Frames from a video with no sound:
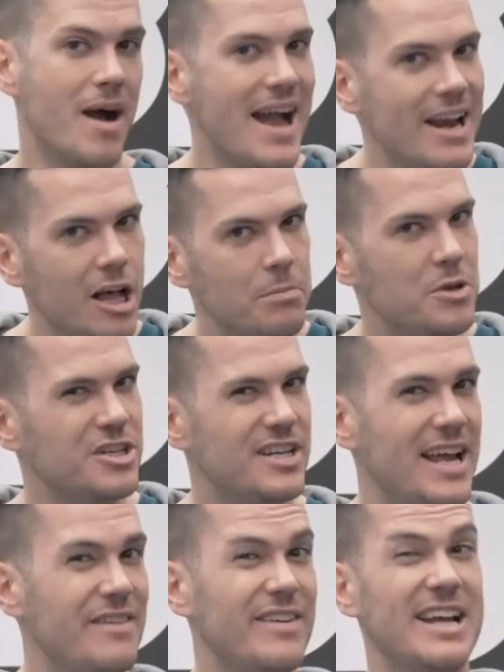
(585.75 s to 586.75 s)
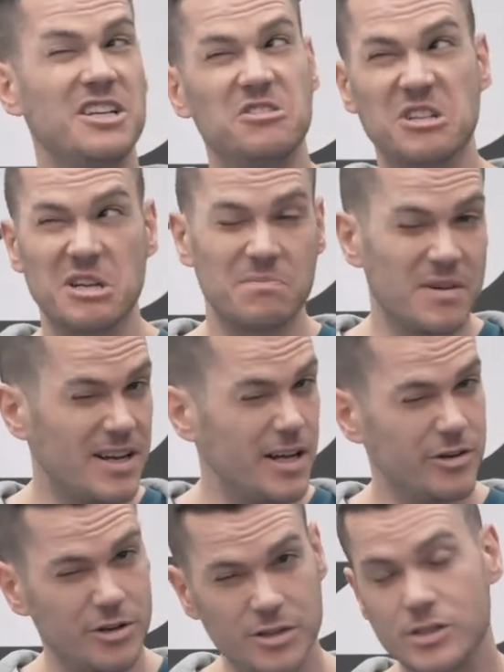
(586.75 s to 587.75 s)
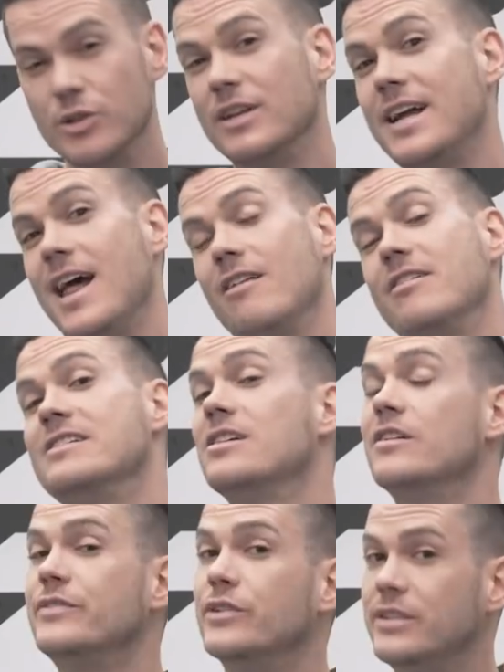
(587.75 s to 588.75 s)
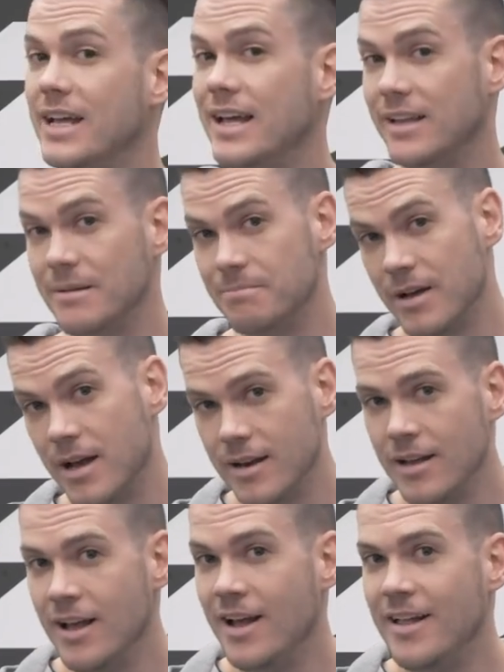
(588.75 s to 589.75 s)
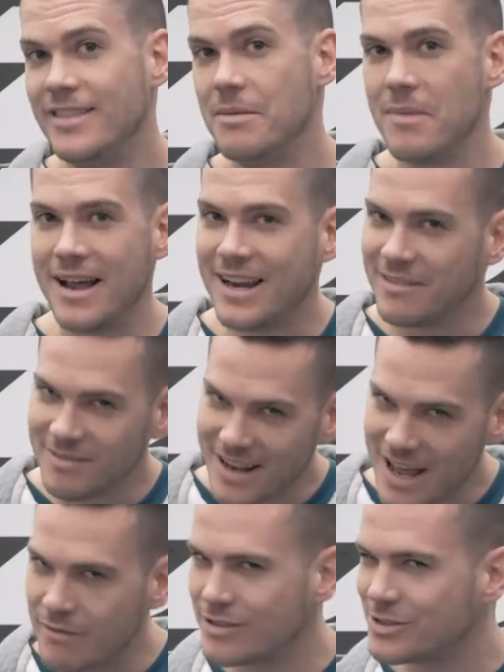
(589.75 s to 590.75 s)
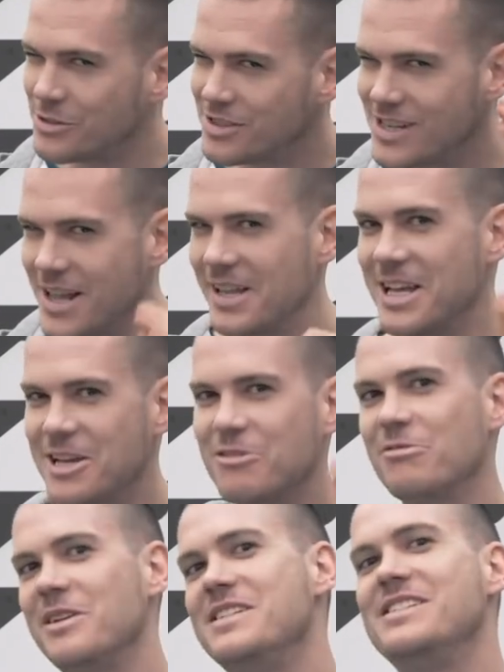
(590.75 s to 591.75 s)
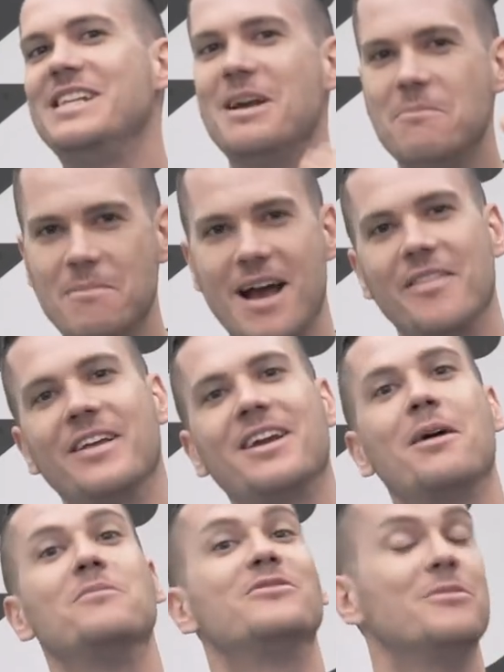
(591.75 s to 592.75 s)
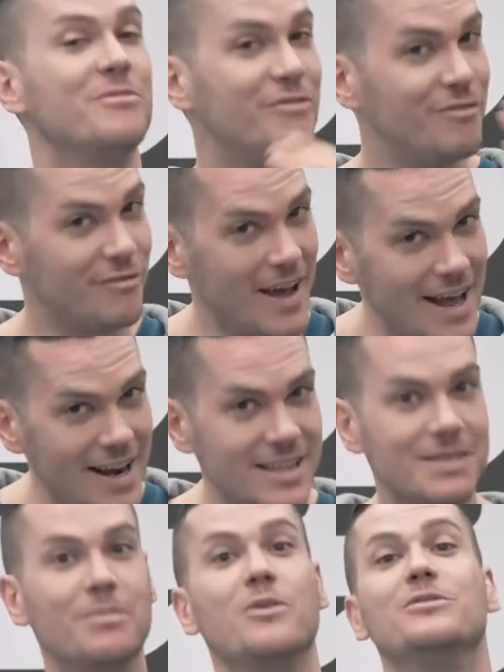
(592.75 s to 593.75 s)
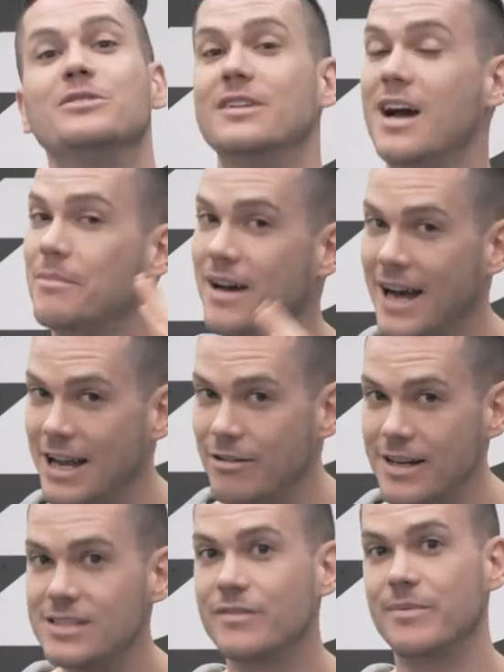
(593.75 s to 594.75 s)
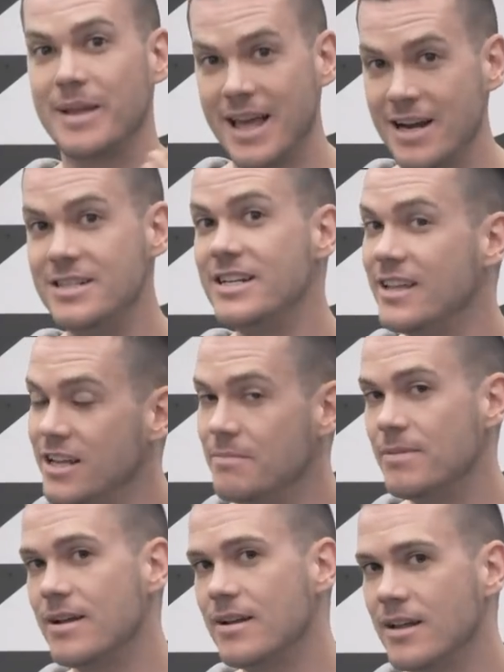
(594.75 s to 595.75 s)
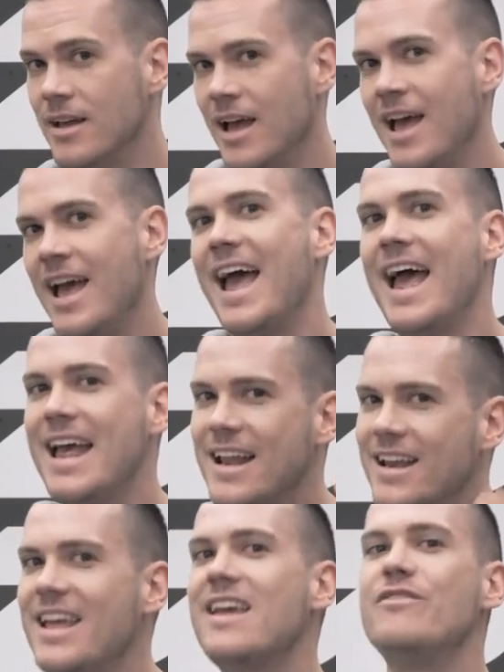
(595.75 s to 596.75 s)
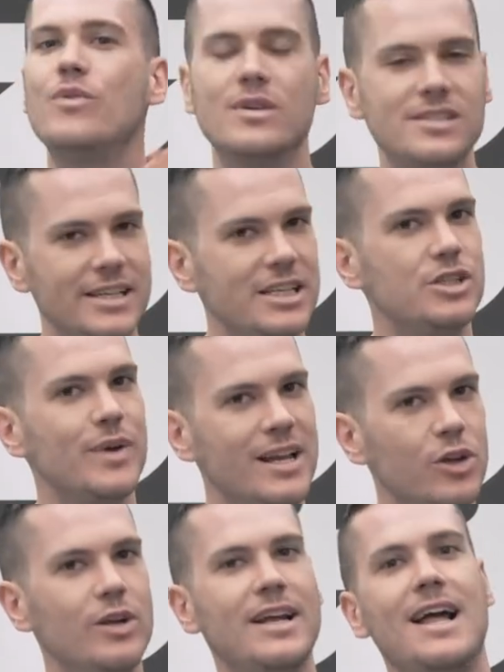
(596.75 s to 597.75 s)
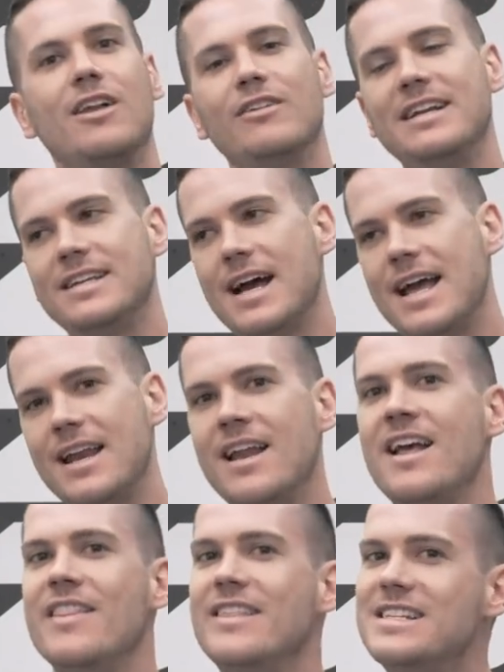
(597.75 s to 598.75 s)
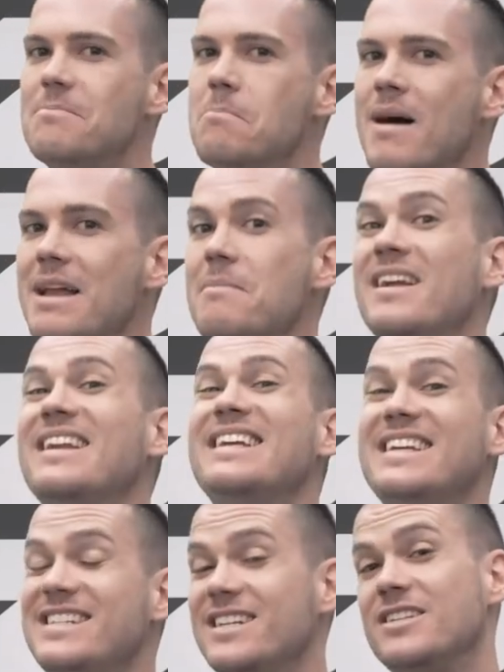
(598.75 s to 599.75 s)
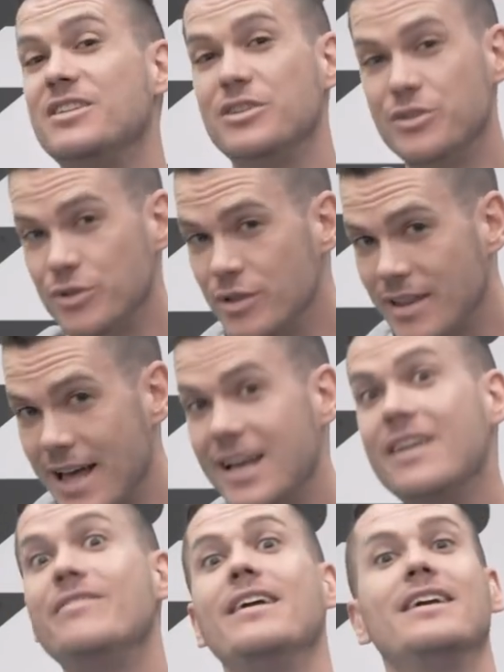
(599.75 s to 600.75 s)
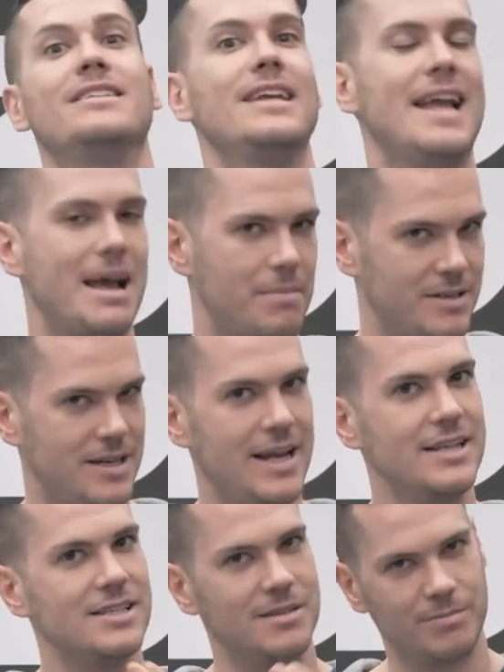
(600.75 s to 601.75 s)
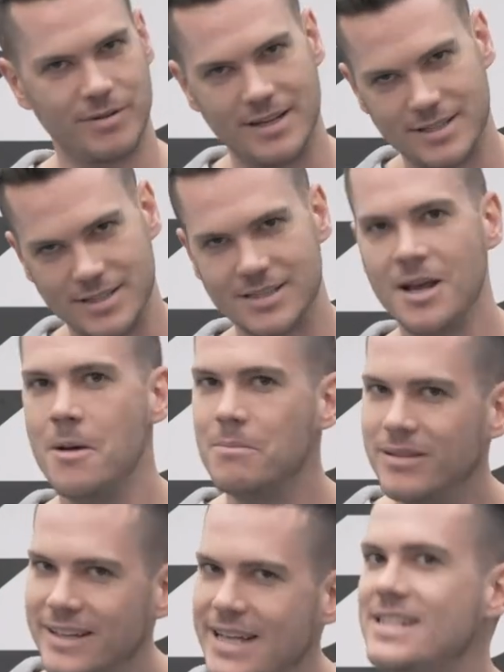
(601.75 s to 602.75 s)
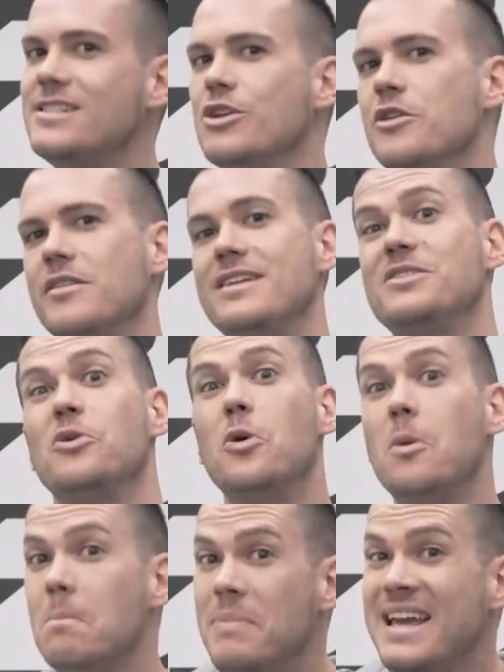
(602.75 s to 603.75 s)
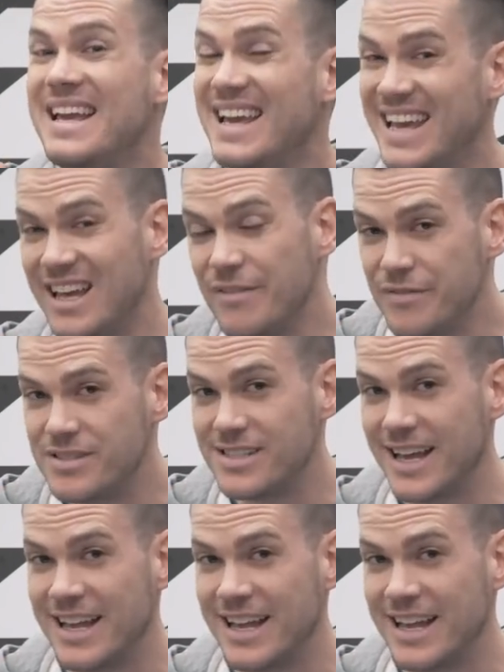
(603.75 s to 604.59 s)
might help you shave an extra 100 or so calories off your daily burn. They might ever so slightly increase the amount that comes from fat as opposed to carbohydrates from the energy that you burn. And if you are sticking to a low calorie diet, this might make it easier to do that if they contain appetite suppressants. Please note that these are all big ifs